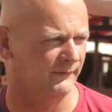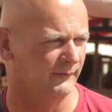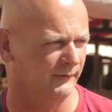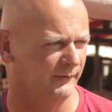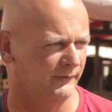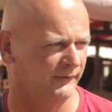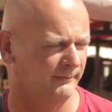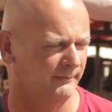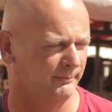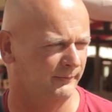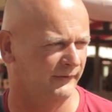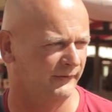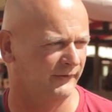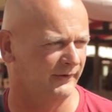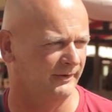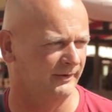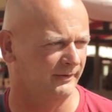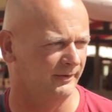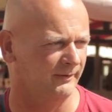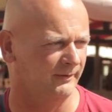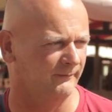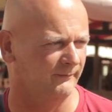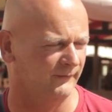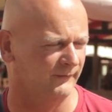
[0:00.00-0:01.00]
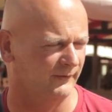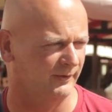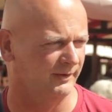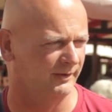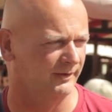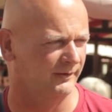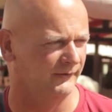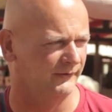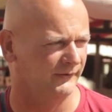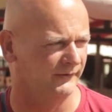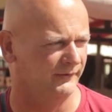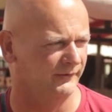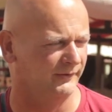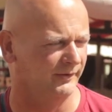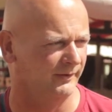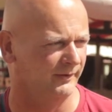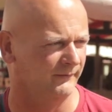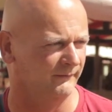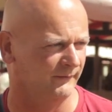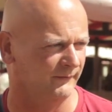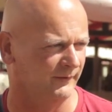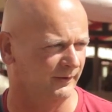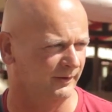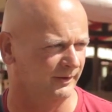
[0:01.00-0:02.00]
40% on violent and
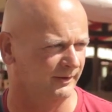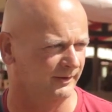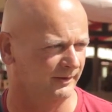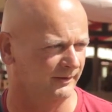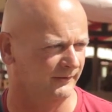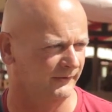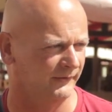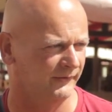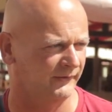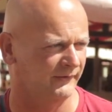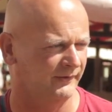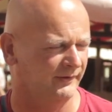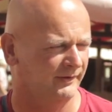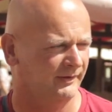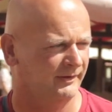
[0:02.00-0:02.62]
non-violent,